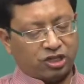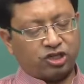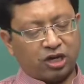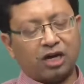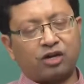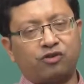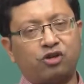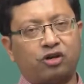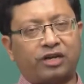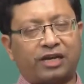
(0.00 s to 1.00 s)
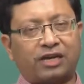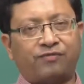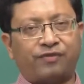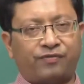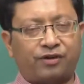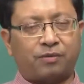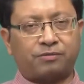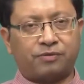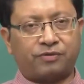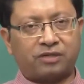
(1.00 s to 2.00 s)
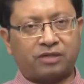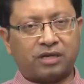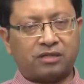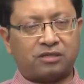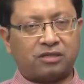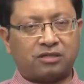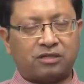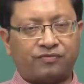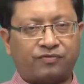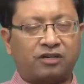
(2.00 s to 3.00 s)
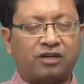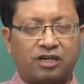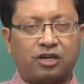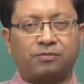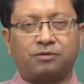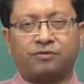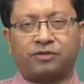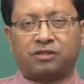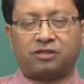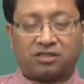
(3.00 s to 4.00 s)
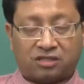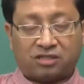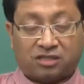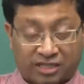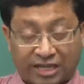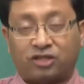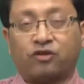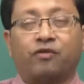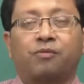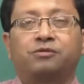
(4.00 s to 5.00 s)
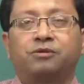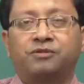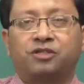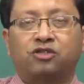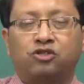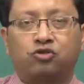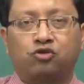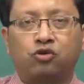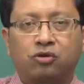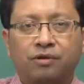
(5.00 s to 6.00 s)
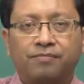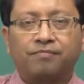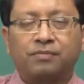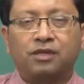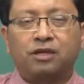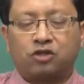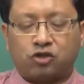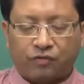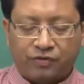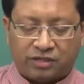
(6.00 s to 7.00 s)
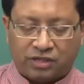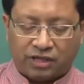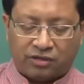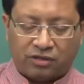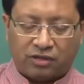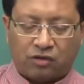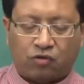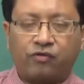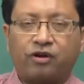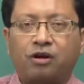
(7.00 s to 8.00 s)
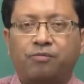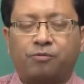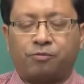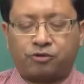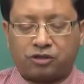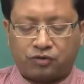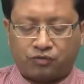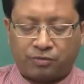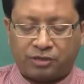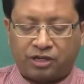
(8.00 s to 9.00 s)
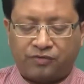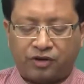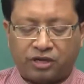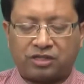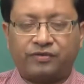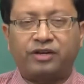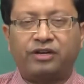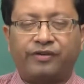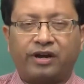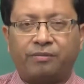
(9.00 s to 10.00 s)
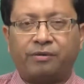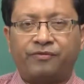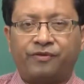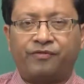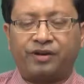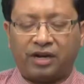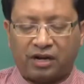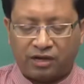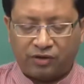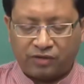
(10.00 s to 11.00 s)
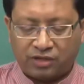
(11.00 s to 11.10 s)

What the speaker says: chunk you are taking 50 observation and such 30 observation sets of observations you took. So, obviously the overall proportions would be 347 divided by 1500, which